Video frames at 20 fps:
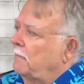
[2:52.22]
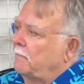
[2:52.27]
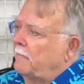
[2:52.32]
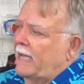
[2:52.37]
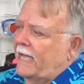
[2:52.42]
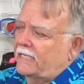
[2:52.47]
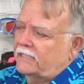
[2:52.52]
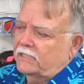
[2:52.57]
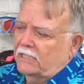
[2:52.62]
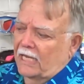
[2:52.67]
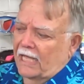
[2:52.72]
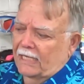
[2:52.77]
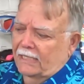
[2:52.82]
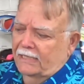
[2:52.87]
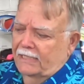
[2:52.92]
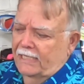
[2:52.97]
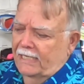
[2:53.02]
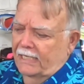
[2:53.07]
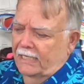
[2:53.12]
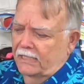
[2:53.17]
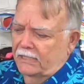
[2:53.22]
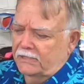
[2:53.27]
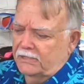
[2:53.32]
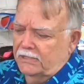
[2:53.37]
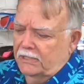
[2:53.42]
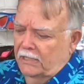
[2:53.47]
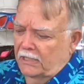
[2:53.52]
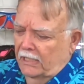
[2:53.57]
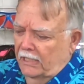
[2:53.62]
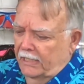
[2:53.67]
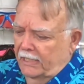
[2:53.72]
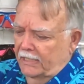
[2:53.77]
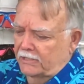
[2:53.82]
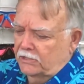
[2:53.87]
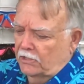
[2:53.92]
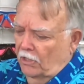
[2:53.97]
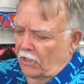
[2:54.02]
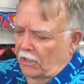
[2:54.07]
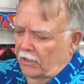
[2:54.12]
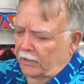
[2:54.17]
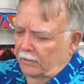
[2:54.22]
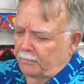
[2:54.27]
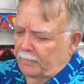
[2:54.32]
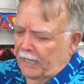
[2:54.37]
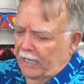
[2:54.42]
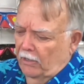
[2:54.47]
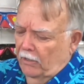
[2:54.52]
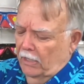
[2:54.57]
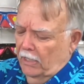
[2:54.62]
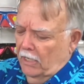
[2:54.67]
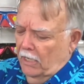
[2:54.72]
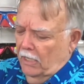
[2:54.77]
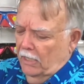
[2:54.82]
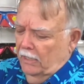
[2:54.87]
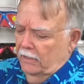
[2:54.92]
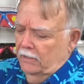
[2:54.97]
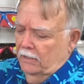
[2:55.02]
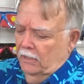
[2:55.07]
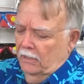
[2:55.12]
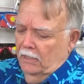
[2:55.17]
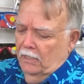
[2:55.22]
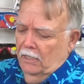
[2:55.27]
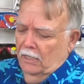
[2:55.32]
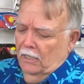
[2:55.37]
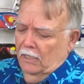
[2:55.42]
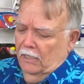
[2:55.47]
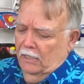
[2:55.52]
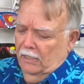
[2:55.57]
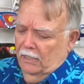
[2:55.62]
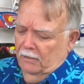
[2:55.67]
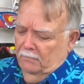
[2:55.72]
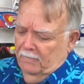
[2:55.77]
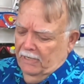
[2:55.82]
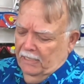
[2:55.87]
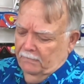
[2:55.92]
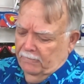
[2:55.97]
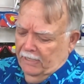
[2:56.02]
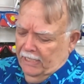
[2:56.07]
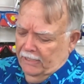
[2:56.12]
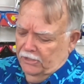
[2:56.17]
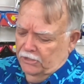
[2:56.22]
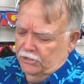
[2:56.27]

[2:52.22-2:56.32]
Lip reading: mask like this, that's called a Paragon, made by